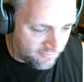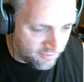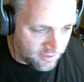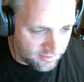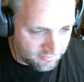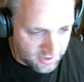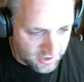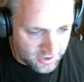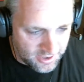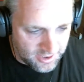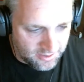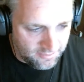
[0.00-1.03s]
for
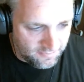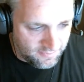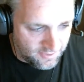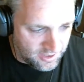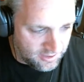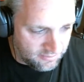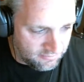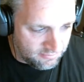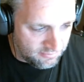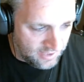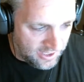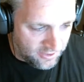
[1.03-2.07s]
the
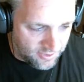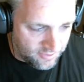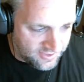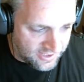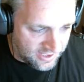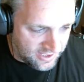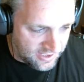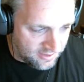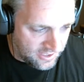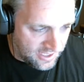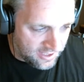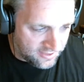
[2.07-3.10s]
Android was like
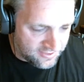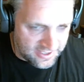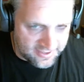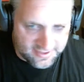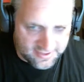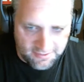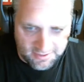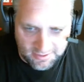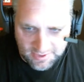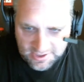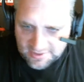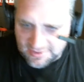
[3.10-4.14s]
a Galaxy S7,
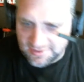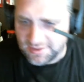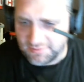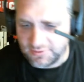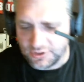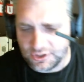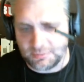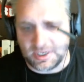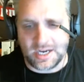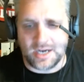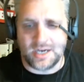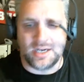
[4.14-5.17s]
which is a version
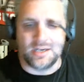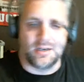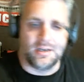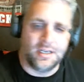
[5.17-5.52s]
behind, and I